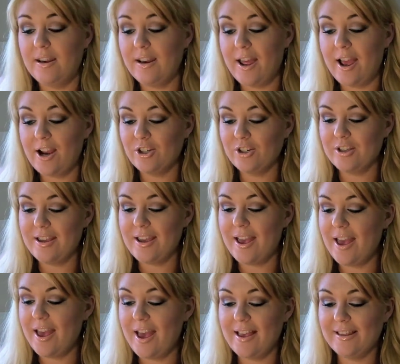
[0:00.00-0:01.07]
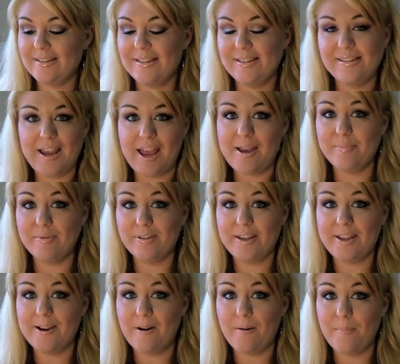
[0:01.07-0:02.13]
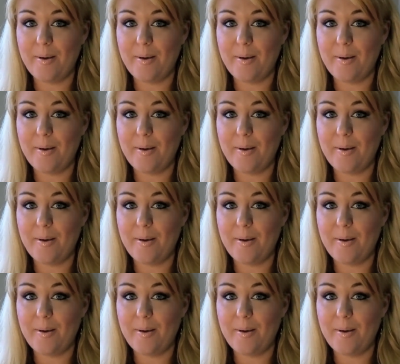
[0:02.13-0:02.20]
And it actually has this table in here